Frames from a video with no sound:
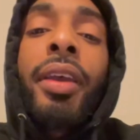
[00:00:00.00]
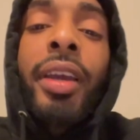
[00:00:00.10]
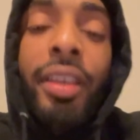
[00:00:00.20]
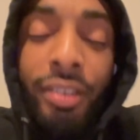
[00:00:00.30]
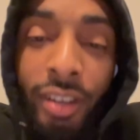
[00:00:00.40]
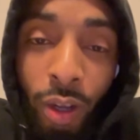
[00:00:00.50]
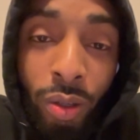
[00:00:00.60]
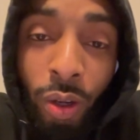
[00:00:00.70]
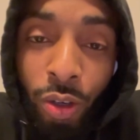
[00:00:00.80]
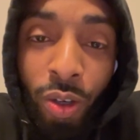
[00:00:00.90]
is no
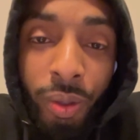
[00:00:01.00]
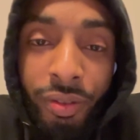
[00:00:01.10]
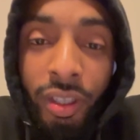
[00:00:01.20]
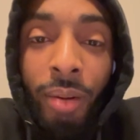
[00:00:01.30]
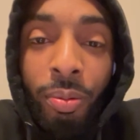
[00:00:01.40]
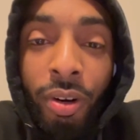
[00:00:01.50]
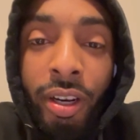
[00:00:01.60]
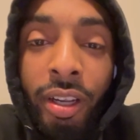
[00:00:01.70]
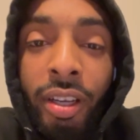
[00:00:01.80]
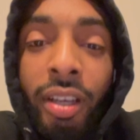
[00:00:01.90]
longer with Top
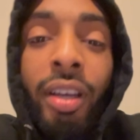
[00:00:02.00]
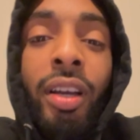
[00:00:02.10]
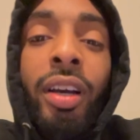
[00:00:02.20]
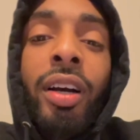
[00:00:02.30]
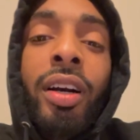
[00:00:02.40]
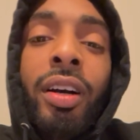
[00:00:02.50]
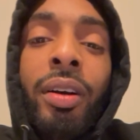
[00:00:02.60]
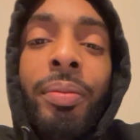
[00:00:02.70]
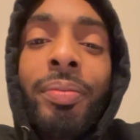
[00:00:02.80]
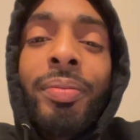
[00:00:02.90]
Rank.
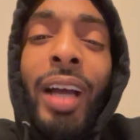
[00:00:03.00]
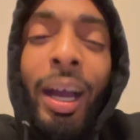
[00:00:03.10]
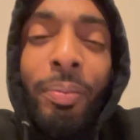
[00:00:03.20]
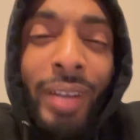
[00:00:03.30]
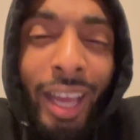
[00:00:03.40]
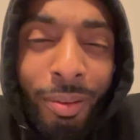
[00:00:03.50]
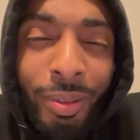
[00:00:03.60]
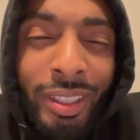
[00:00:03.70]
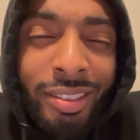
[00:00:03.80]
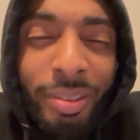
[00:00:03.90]
I'm not
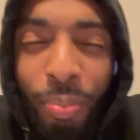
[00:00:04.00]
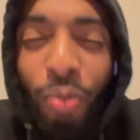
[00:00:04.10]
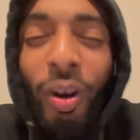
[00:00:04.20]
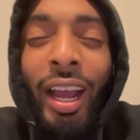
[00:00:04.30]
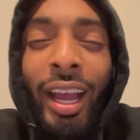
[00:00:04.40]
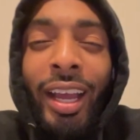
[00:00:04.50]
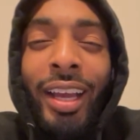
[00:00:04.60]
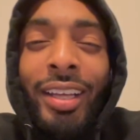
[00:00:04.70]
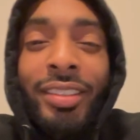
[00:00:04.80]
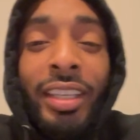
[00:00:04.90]
really
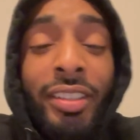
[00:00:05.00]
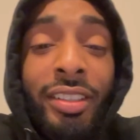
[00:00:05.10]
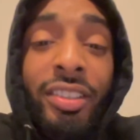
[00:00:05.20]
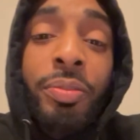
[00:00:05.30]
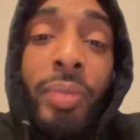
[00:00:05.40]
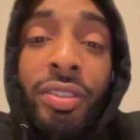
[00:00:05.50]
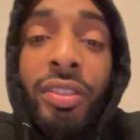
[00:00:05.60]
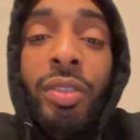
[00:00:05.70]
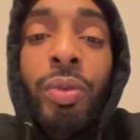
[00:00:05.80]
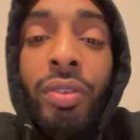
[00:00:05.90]
surprised at this,
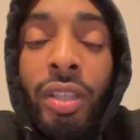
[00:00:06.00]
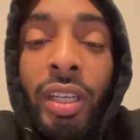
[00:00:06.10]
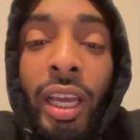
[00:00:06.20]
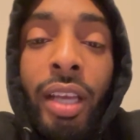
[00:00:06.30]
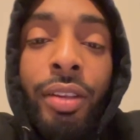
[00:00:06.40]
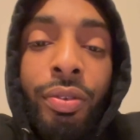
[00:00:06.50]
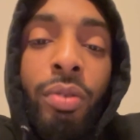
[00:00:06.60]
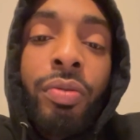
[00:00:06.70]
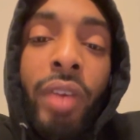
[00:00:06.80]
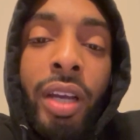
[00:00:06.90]
especially with the last
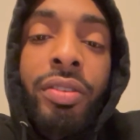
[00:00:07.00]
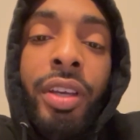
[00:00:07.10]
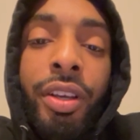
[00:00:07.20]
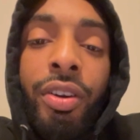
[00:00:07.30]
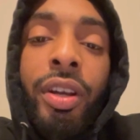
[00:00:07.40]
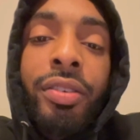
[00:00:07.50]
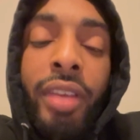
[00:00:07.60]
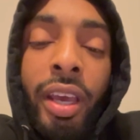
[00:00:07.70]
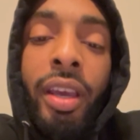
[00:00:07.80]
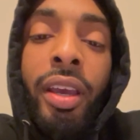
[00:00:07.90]
few fights Edgar has
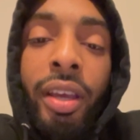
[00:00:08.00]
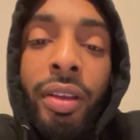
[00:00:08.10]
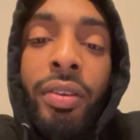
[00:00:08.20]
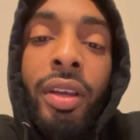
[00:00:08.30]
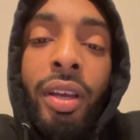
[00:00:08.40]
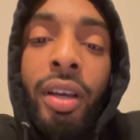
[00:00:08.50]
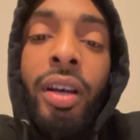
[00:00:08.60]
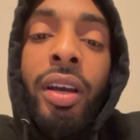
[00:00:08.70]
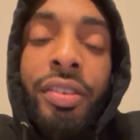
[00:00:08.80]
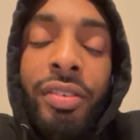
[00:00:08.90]
had.
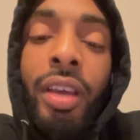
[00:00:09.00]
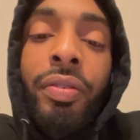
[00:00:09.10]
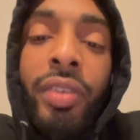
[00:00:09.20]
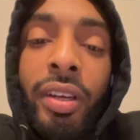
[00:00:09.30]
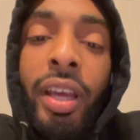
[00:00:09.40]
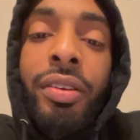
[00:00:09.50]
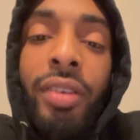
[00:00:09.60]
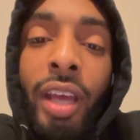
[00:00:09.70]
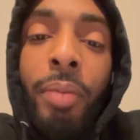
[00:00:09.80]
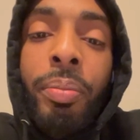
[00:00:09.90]
He definitely has
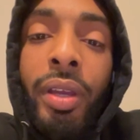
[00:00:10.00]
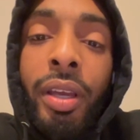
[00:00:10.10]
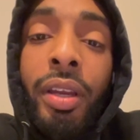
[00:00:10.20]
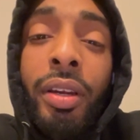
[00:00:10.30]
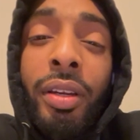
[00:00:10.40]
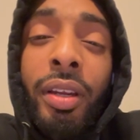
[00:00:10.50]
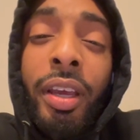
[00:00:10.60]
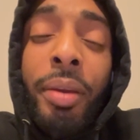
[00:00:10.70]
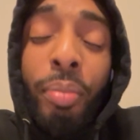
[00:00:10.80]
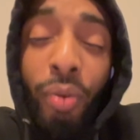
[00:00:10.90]
not been
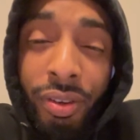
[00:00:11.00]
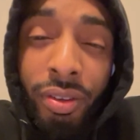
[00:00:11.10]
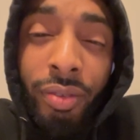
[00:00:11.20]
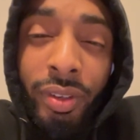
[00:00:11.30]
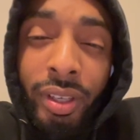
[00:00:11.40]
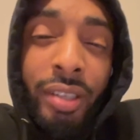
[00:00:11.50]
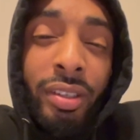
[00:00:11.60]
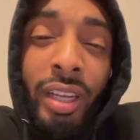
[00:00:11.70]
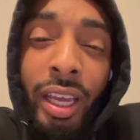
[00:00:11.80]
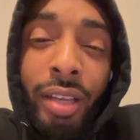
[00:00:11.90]
impressive in his
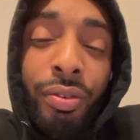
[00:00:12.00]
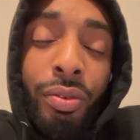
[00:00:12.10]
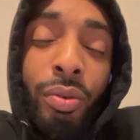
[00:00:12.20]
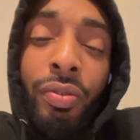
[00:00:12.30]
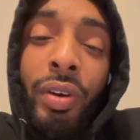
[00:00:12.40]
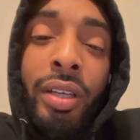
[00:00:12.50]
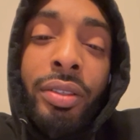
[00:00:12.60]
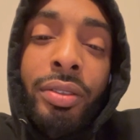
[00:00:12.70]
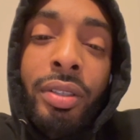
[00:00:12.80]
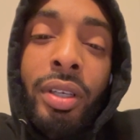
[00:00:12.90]
last few
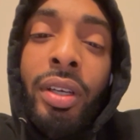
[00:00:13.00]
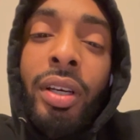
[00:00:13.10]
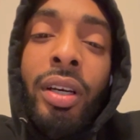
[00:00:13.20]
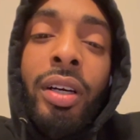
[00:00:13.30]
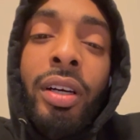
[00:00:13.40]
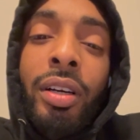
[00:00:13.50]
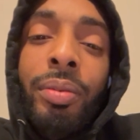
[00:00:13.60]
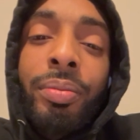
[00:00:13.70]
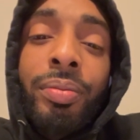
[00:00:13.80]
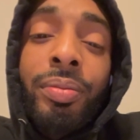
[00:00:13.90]
fights.
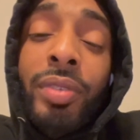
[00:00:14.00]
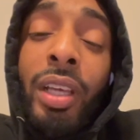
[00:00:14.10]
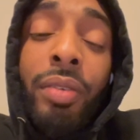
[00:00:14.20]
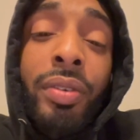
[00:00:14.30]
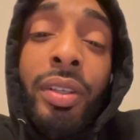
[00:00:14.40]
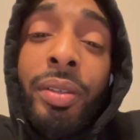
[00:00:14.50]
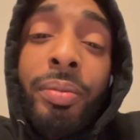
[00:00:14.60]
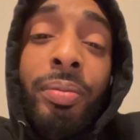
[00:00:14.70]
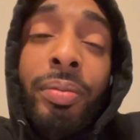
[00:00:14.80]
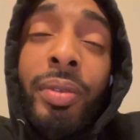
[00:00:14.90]
Definitely,
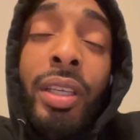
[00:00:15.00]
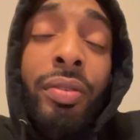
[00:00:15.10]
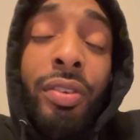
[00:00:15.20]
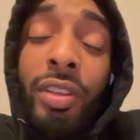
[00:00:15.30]
even